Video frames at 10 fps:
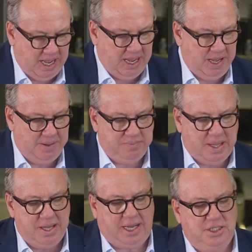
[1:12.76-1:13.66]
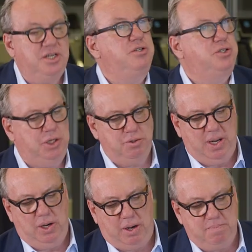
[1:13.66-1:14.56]
There continues to still be
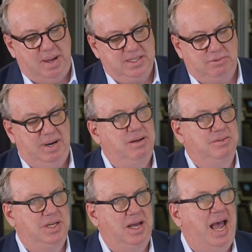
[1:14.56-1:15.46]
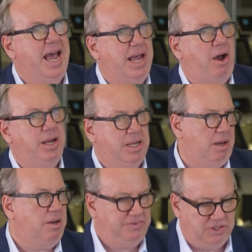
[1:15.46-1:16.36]
a lot of buzz around AI,
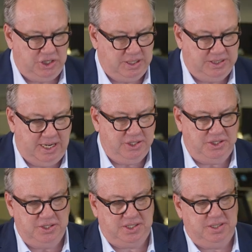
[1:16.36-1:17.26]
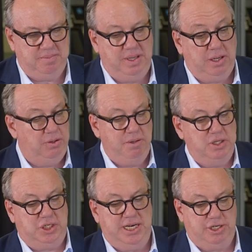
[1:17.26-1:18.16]
artificial intelligence, including
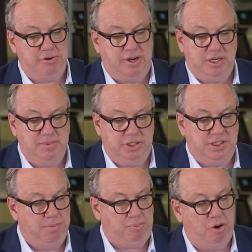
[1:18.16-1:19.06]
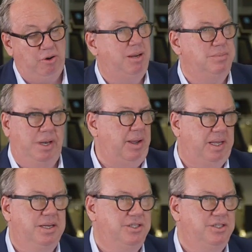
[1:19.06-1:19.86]
machine-generated images and programs like